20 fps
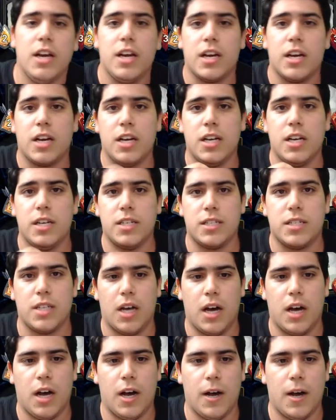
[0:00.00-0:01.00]
because
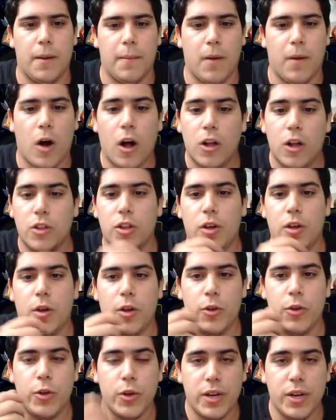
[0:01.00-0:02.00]
all the
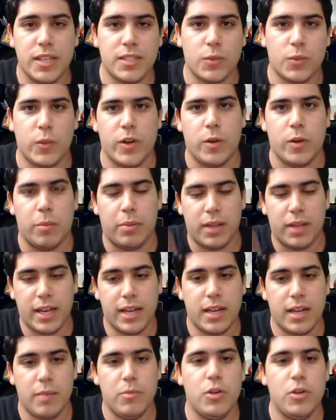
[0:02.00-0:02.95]
units, when you play them,